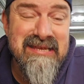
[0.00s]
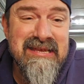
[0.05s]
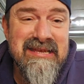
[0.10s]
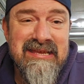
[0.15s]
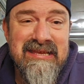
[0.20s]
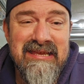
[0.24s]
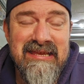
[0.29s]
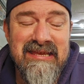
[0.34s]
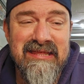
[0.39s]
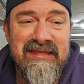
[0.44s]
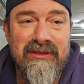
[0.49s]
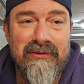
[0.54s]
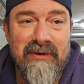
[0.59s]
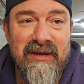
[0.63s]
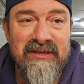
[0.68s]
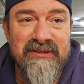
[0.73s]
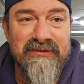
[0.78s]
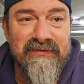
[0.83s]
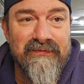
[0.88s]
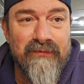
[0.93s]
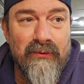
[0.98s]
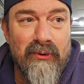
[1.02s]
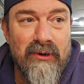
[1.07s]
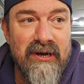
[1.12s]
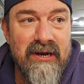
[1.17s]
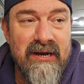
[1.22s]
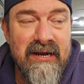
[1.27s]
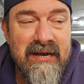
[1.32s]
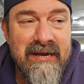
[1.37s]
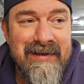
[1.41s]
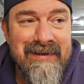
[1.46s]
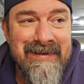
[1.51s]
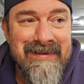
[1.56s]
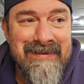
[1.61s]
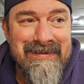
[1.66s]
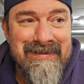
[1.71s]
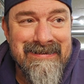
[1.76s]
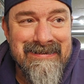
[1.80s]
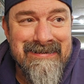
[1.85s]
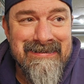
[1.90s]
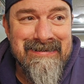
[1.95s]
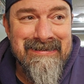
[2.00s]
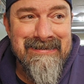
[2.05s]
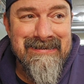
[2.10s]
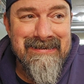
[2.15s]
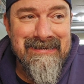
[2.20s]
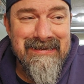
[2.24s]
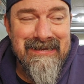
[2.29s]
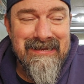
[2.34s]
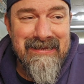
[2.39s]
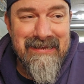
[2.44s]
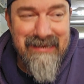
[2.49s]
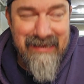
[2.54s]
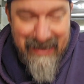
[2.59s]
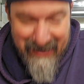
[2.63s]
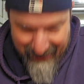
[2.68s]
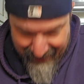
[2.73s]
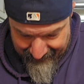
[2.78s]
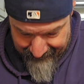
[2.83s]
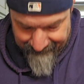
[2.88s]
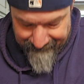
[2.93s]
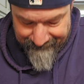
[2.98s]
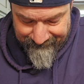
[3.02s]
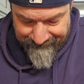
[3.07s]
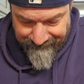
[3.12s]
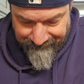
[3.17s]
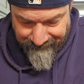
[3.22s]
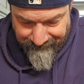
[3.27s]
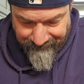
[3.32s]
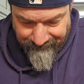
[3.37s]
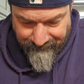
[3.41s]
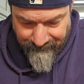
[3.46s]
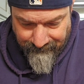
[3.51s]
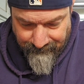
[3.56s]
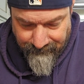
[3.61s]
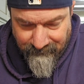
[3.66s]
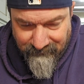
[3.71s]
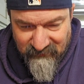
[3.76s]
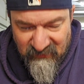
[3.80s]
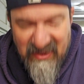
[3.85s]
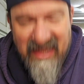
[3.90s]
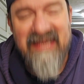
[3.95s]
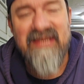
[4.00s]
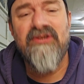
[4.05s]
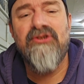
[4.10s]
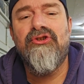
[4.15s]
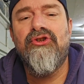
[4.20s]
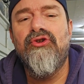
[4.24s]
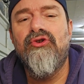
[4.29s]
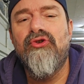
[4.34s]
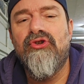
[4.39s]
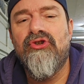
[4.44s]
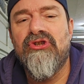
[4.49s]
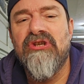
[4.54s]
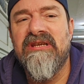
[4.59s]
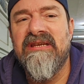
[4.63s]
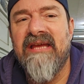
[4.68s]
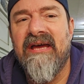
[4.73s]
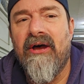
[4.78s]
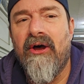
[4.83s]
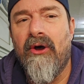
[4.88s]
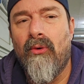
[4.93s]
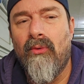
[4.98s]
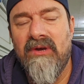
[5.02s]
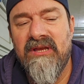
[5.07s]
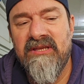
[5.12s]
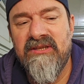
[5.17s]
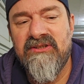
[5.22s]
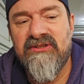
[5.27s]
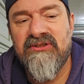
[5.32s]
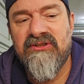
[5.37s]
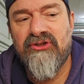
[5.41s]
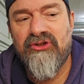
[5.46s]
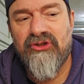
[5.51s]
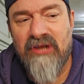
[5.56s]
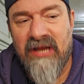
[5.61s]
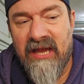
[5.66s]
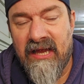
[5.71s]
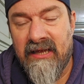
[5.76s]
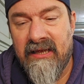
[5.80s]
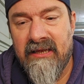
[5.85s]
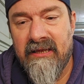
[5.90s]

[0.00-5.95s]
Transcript: in the reservoir. Yeah. Things you should always check,